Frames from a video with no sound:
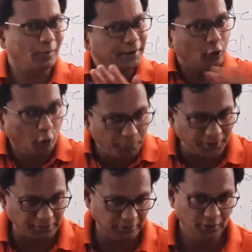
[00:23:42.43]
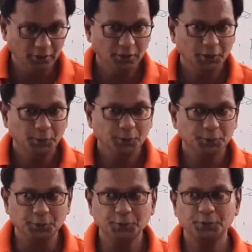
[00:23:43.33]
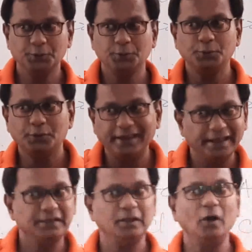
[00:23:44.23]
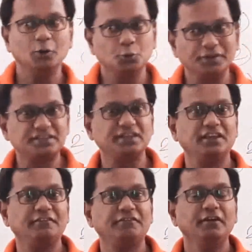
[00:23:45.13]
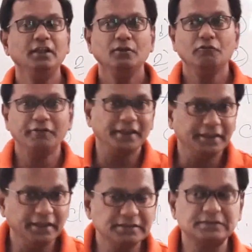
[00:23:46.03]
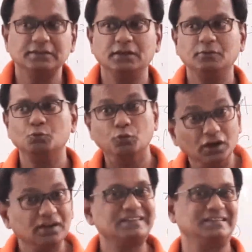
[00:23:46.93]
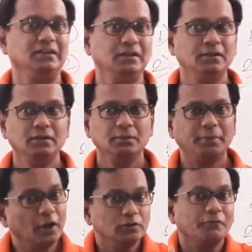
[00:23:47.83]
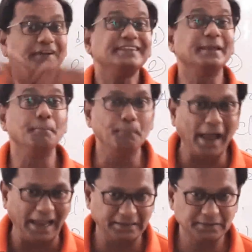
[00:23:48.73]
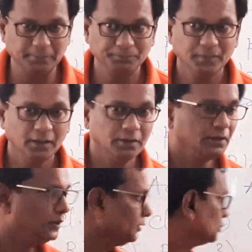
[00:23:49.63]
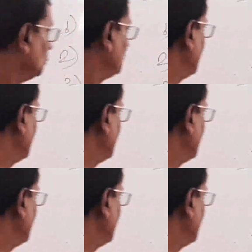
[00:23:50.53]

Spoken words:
quite open to get or to receive various words because of its impact. So we